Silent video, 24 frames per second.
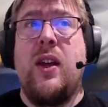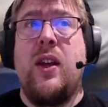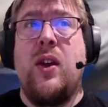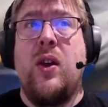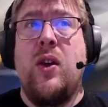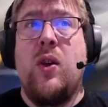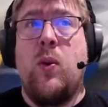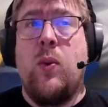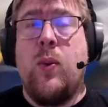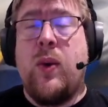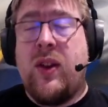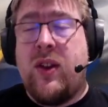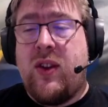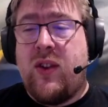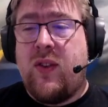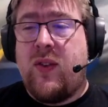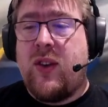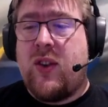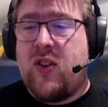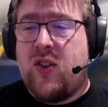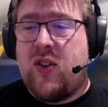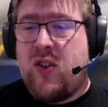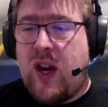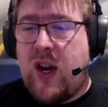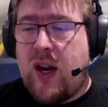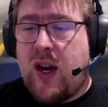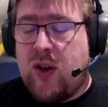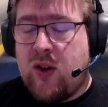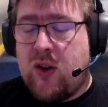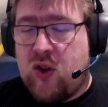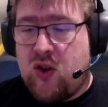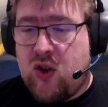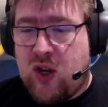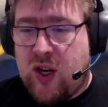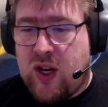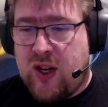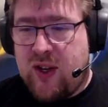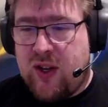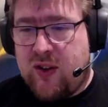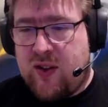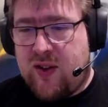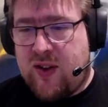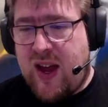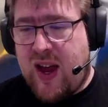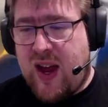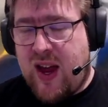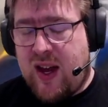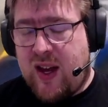Winds of Exchange is
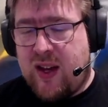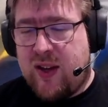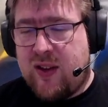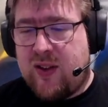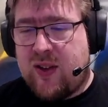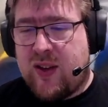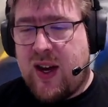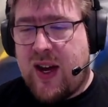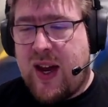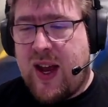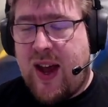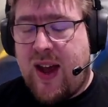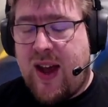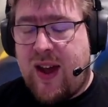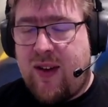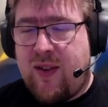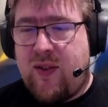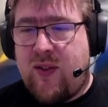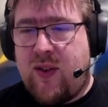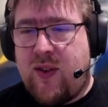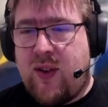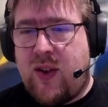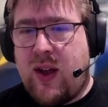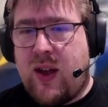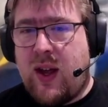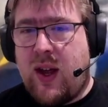that it's going to have